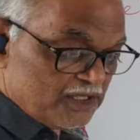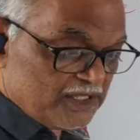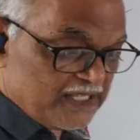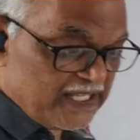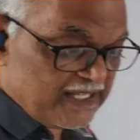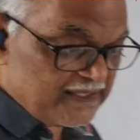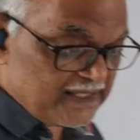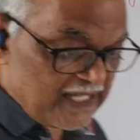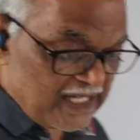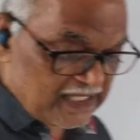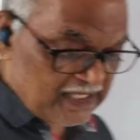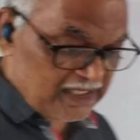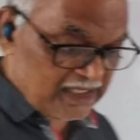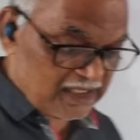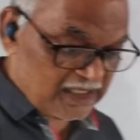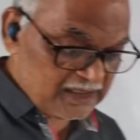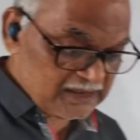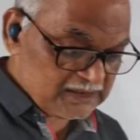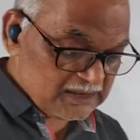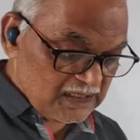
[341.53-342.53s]
these are
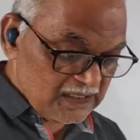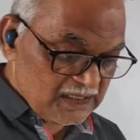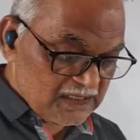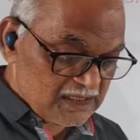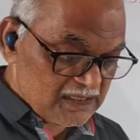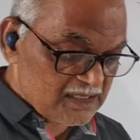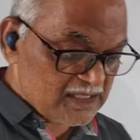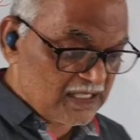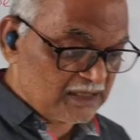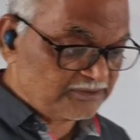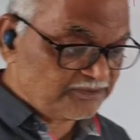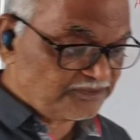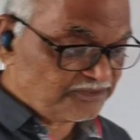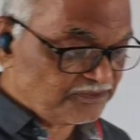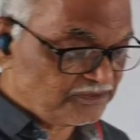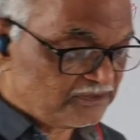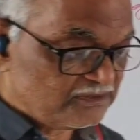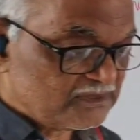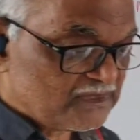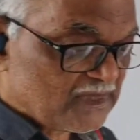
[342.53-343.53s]
the some
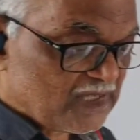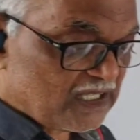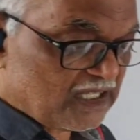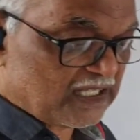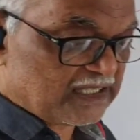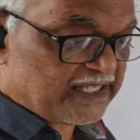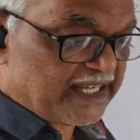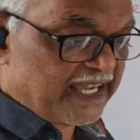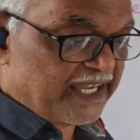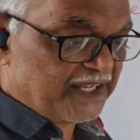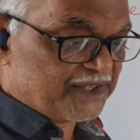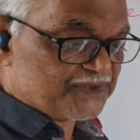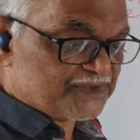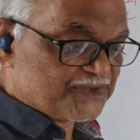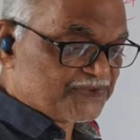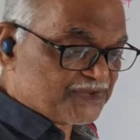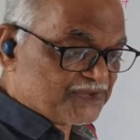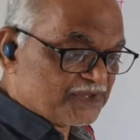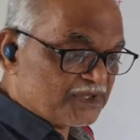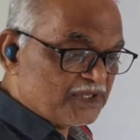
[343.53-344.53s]

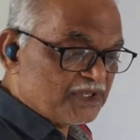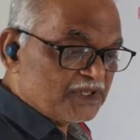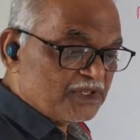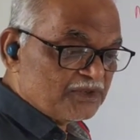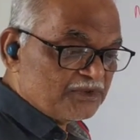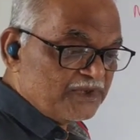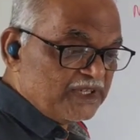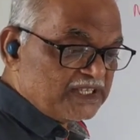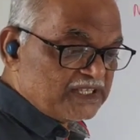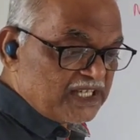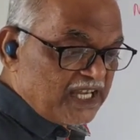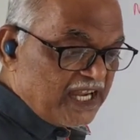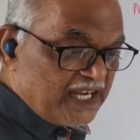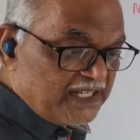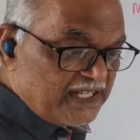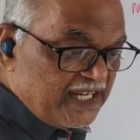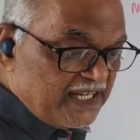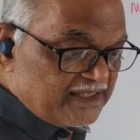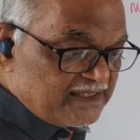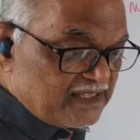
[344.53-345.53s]
cations which
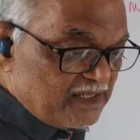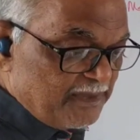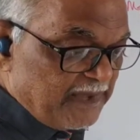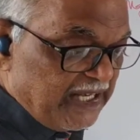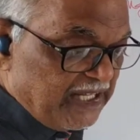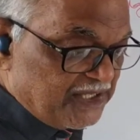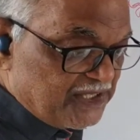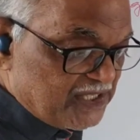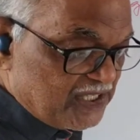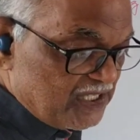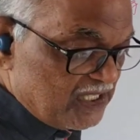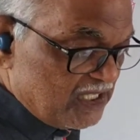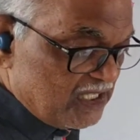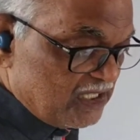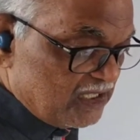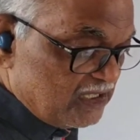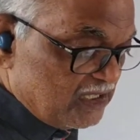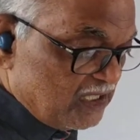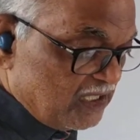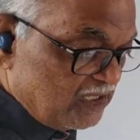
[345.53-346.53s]
can
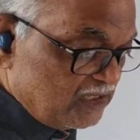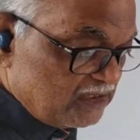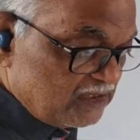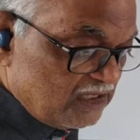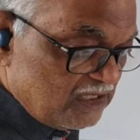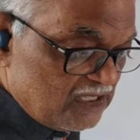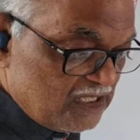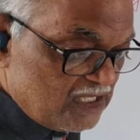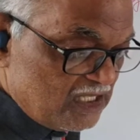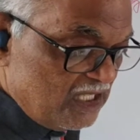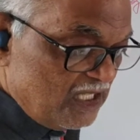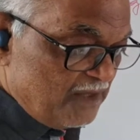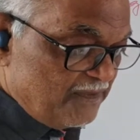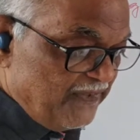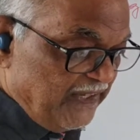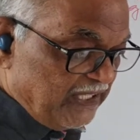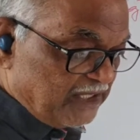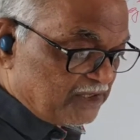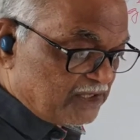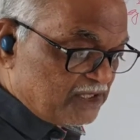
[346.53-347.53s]
exhibit the
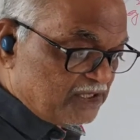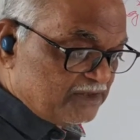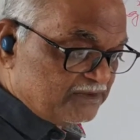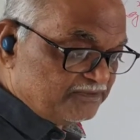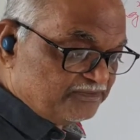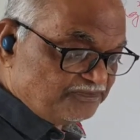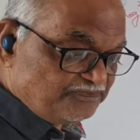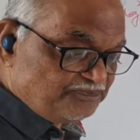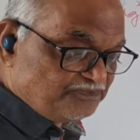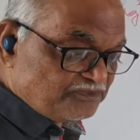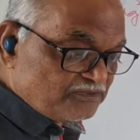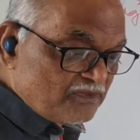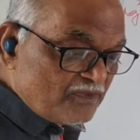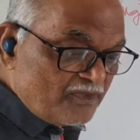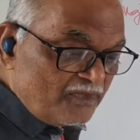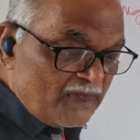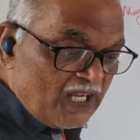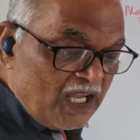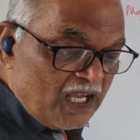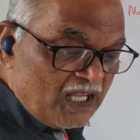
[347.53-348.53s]
effect.
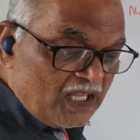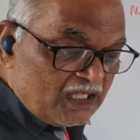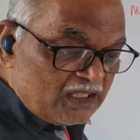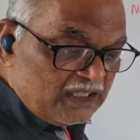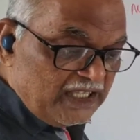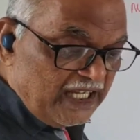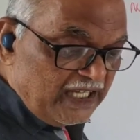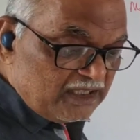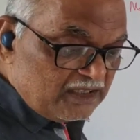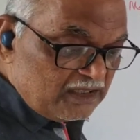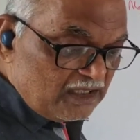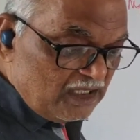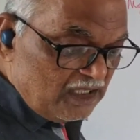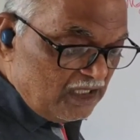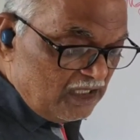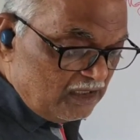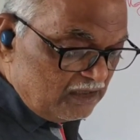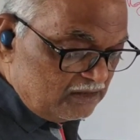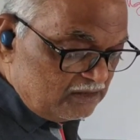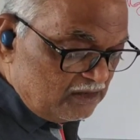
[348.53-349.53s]
Then
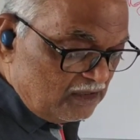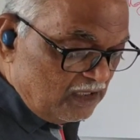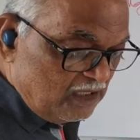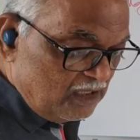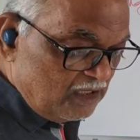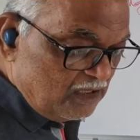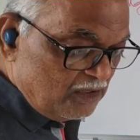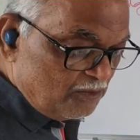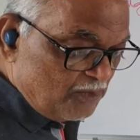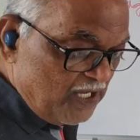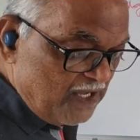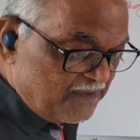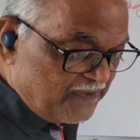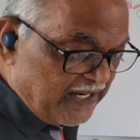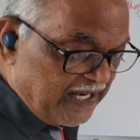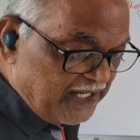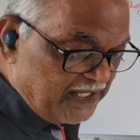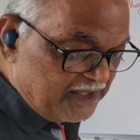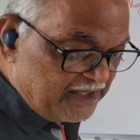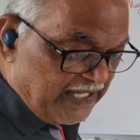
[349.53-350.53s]
we
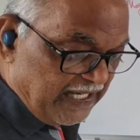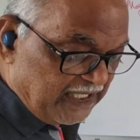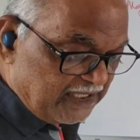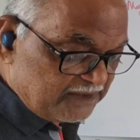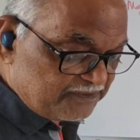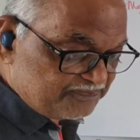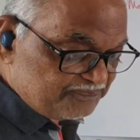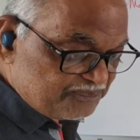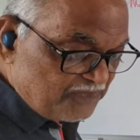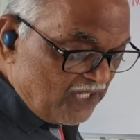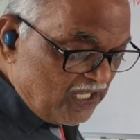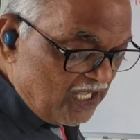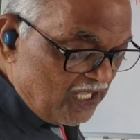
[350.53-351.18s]
find that